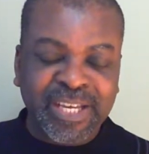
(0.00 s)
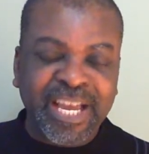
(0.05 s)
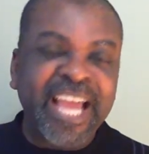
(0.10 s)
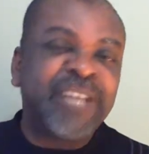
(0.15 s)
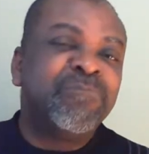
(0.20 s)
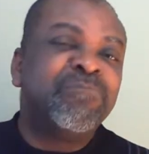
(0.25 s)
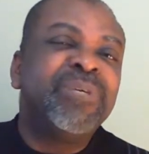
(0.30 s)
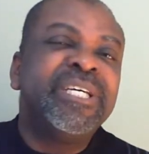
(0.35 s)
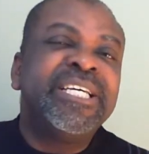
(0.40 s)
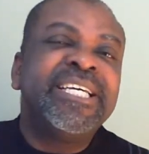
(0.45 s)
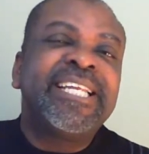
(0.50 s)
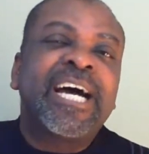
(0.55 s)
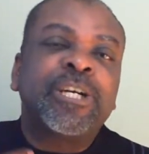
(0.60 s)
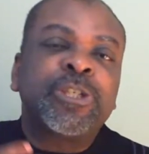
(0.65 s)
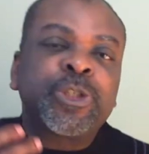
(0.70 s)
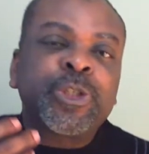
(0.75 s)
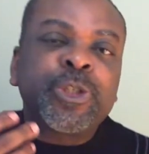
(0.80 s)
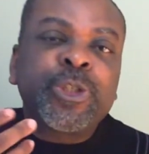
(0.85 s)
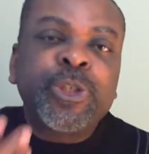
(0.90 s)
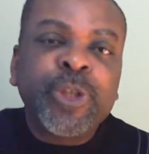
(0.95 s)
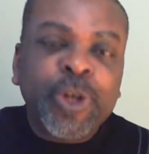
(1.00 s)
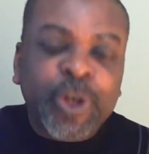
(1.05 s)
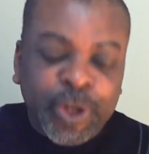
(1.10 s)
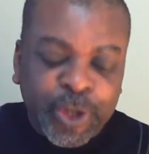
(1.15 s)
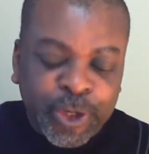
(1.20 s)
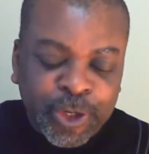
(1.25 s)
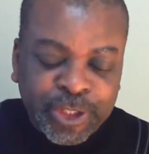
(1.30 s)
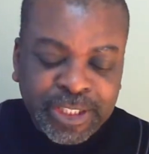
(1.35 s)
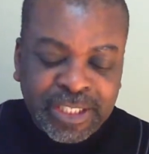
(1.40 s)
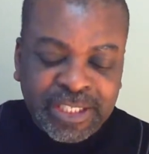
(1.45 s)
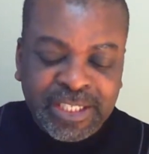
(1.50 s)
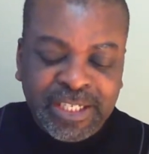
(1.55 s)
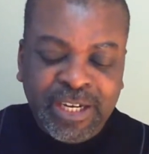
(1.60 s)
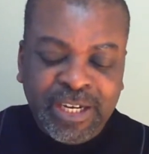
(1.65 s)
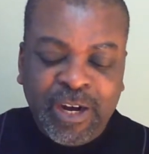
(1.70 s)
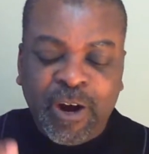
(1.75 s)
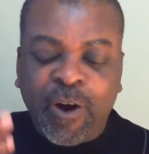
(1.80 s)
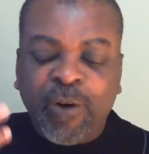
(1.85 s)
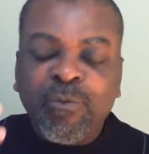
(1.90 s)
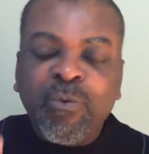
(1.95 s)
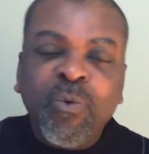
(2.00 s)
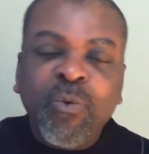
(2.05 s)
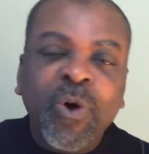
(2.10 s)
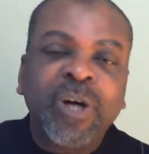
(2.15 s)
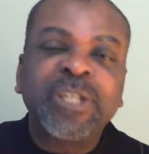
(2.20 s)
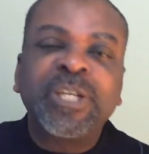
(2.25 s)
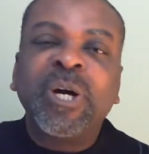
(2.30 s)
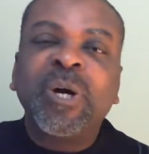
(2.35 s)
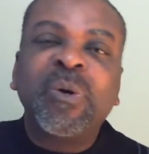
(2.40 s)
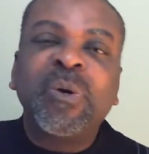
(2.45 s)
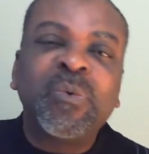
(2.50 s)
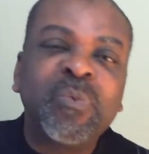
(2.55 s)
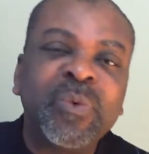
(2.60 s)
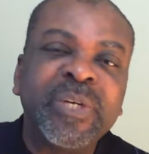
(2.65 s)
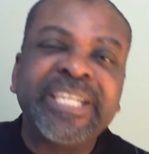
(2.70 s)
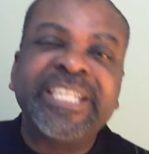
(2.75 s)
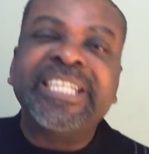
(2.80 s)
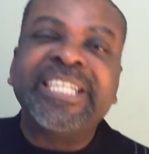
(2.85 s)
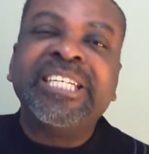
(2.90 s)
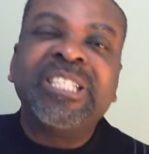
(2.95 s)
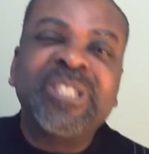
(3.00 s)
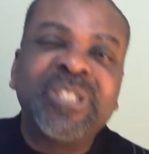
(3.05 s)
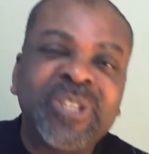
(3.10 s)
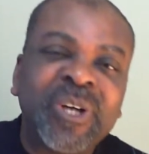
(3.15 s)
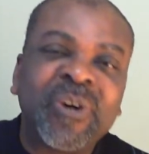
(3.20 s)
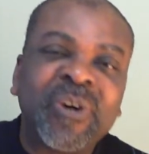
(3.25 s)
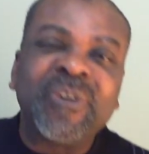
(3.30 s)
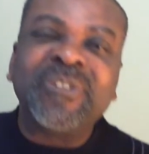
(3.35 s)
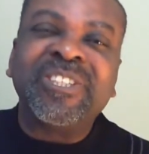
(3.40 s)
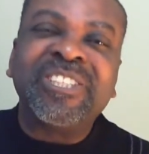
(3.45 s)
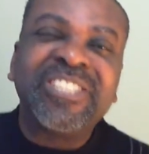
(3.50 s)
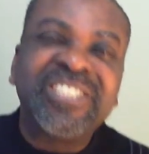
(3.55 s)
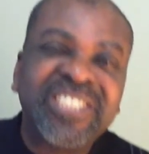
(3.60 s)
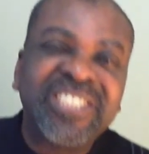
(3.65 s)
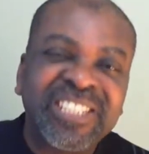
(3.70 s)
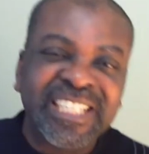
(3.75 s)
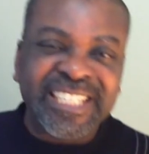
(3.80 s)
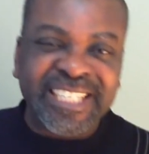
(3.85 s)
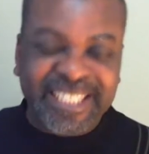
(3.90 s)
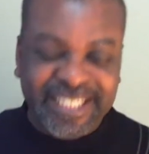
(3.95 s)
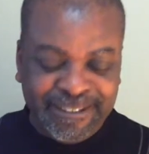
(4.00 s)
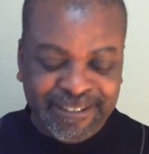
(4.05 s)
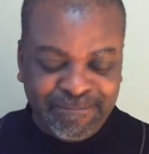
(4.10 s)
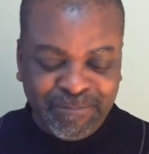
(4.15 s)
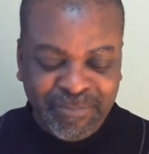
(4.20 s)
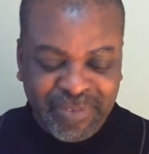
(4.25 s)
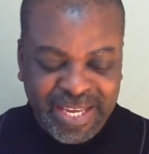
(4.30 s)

and being assured of what we don't see.